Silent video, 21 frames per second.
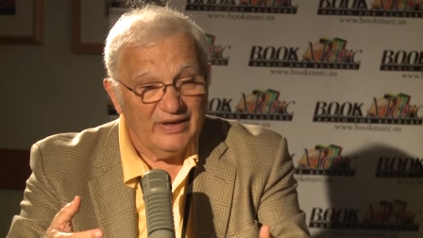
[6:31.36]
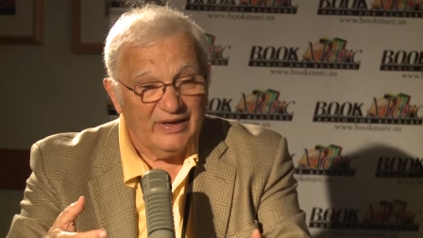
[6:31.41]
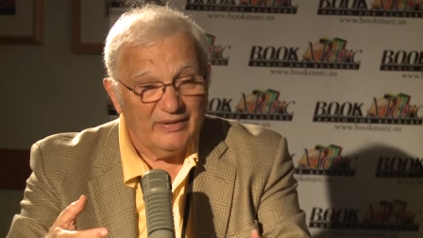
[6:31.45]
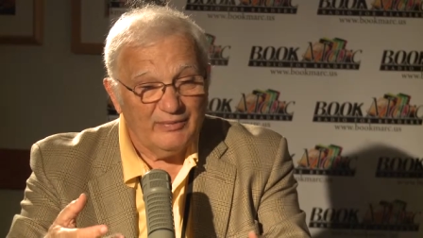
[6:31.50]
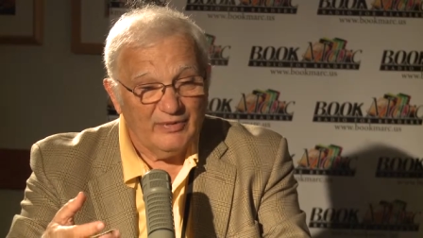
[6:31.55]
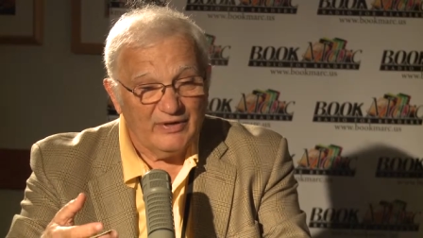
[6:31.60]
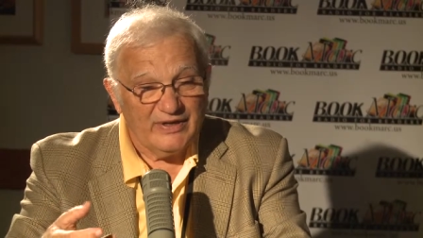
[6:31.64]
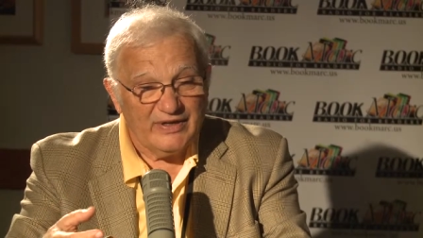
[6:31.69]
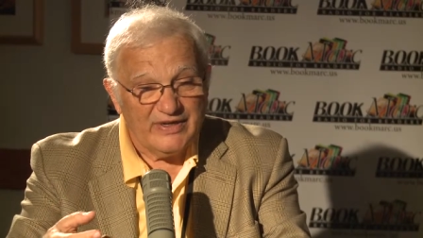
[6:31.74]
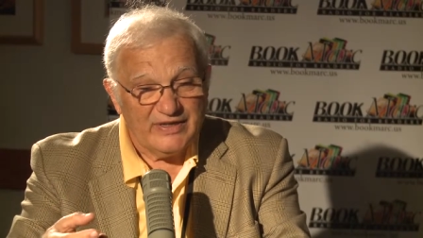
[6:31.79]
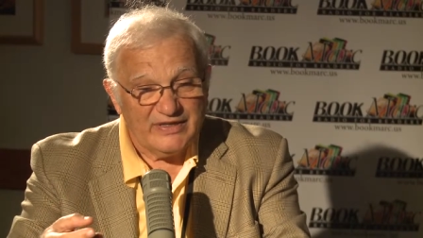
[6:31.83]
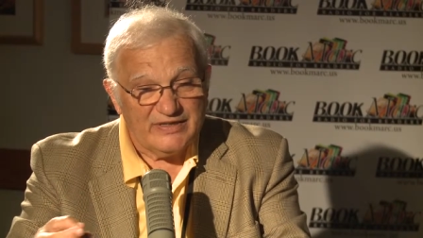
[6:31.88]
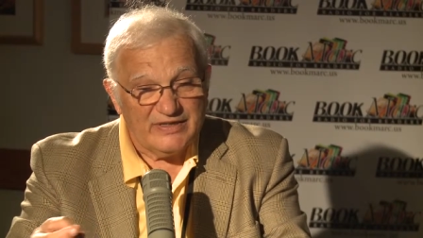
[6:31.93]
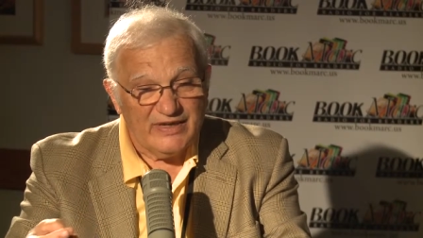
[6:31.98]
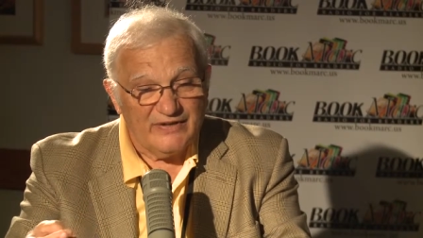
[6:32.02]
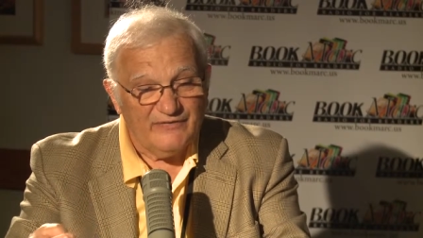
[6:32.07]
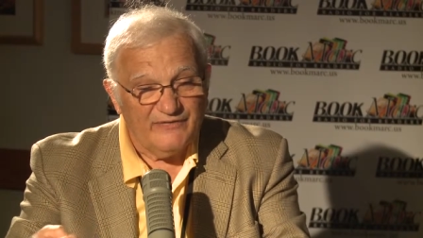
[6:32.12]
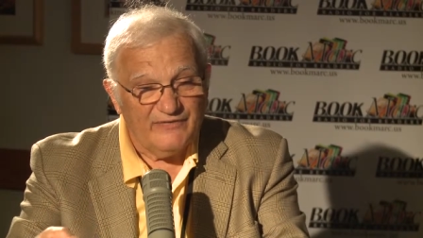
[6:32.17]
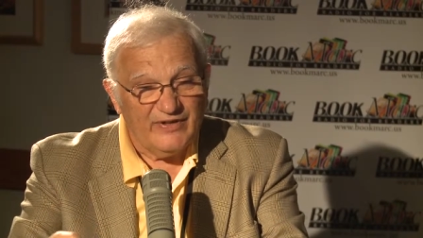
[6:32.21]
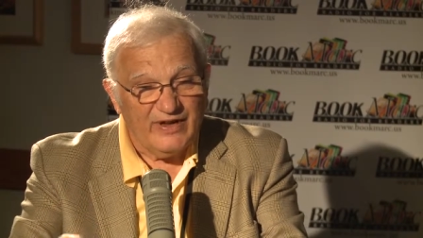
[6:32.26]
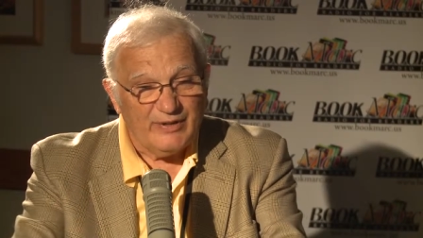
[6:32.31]
and but it's
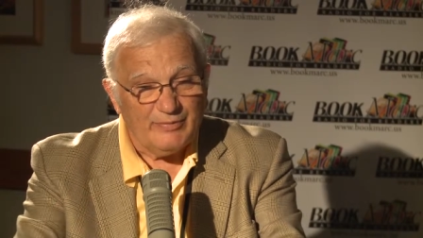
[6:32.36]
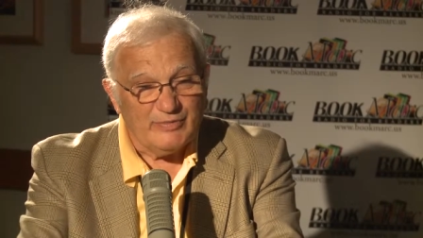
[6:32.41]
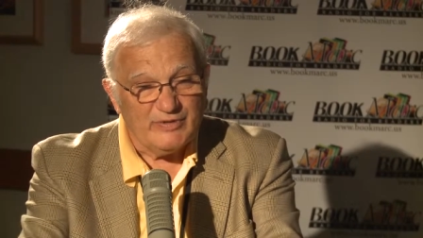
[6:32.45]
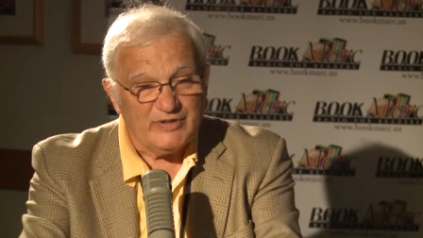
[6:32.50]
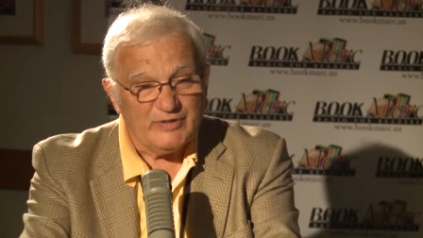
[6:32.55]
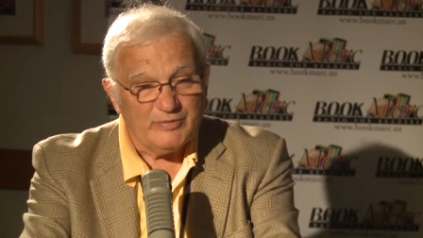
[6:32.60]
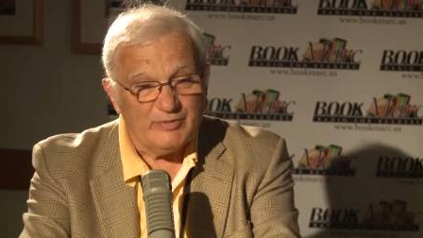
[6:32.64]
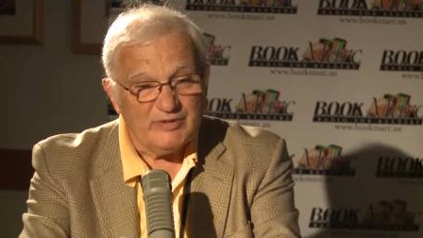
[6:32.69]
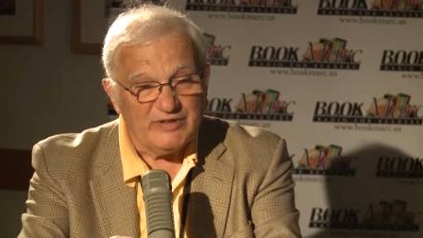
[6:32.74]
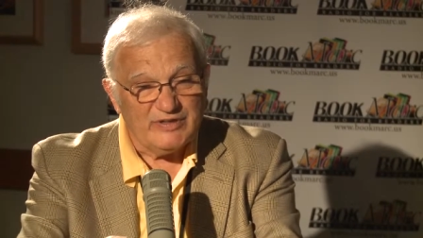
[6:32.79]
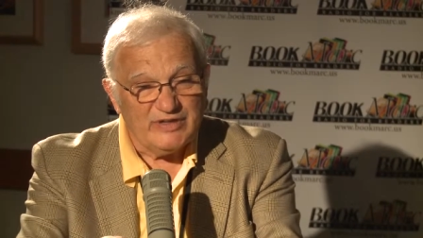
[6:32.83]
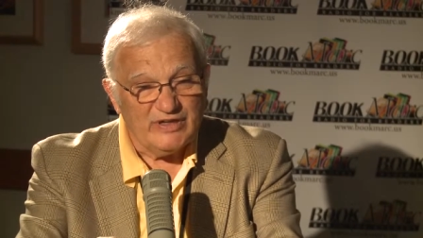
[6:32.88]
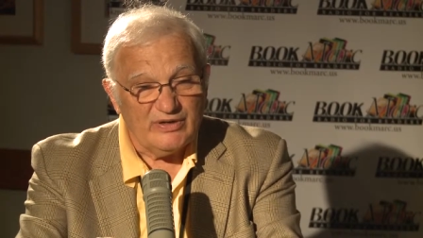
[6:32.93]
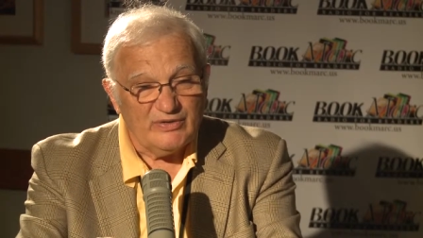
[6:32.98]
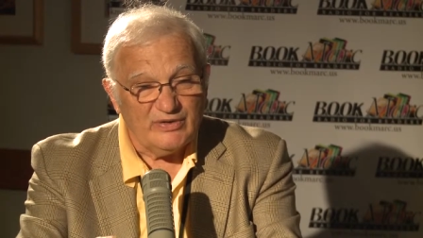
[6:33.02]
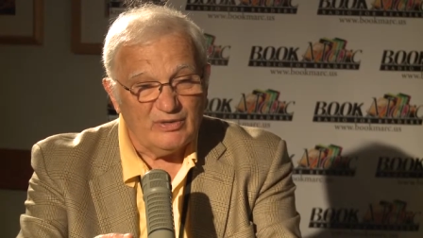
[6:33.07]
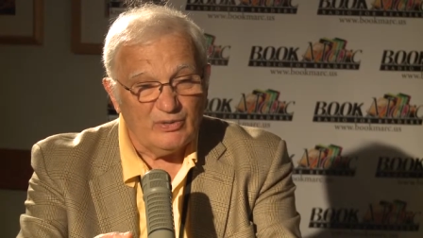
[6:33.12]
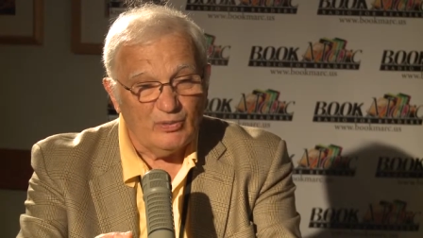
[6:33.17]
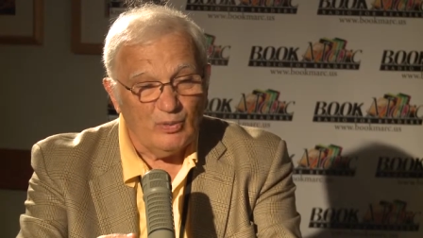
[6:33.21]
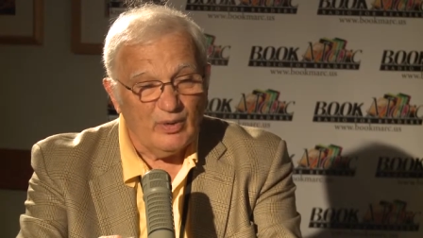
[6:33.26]
that fibrous material,